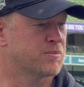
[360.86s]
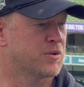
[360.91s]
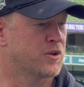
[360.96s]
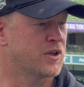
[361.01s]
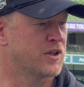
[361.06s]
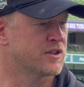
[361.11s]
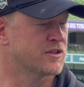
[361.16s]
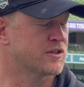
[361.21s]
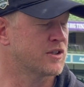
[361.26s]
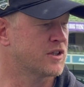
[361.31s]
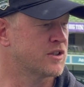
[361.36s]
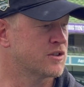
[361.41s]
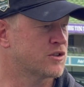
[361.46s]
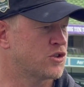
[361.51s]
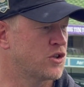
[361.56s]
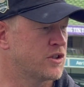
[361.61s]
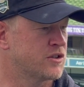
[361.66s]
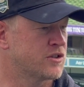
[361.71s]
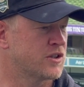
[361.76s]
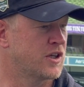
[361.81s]
plays that can
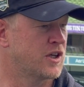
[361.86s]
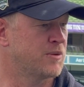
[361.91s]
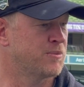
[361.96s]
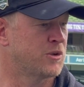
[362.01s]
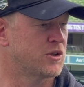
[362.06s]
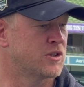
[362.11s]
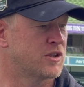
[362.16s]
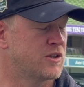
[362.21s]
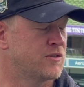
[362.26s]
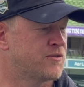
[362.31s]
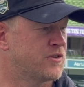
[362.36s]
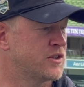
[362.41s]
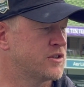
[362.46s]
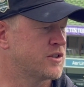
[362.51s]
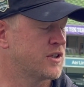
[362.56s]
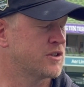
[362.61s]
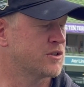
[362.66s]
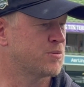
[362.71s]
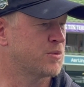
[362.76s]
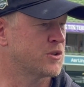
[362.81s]
change the game on defense
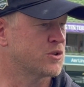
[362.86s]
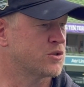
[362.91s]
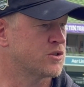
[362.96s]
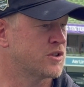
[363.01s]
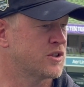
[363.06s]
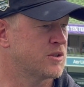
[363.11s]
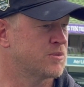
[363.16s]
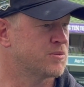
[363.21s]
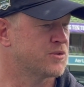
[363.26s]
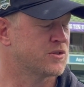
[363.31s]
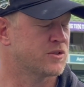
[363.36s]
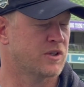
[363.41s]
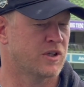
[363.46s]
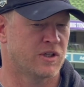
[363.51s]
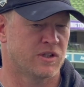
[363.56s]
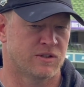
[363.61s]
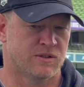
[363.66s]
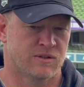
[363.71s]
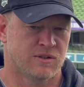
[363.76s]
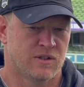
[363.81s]
and special teams.
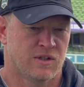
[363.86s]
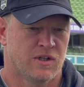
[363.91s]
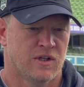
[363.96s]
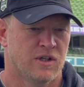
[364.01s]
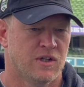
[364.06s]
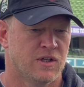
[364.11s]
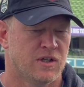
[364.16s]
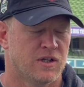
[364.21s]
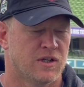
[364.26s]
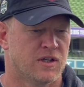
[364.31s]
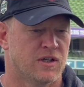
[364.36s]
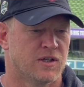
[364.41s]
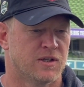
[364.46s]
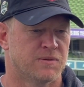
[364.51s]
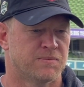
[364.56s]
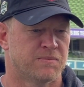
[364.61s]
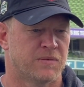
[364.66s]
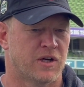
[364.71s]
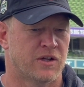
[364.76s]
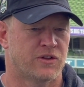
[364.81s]
And
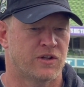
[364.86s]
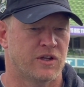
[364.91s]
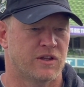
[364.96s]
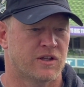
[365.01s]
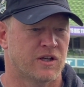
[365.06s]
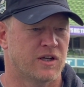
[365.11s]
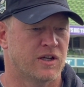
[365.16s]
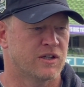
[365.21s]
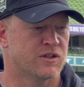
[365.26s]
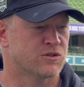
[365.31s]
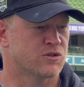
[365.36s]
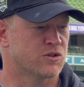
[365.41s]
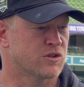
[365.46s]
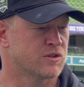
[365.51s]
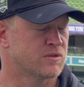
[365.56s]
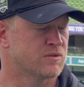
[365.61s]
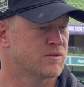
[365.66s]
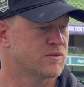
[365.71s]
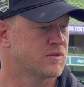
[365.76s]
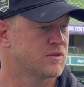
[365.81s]
I think the guys
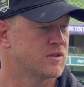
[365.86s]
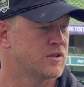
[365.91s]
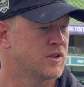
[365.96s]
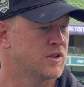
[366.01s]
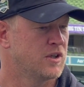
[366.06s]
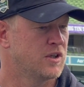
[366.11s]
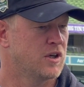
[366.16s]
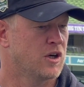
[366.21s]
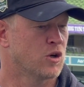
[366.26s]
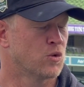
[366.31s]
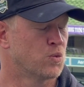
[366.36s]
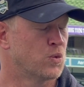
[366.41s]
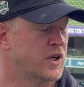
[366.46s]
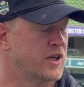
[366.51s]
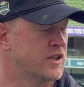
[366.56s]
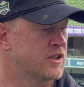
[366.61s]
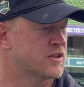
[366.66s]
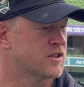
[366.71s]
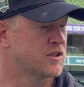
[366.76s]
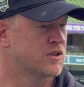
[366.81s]
are
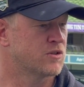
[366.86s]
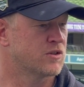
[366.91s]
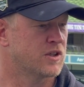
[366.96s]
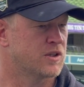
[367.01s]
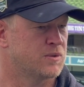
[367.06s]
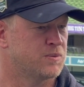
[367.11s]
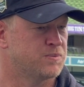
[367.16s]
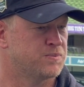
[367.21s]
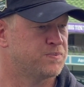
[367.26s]
ready to do that.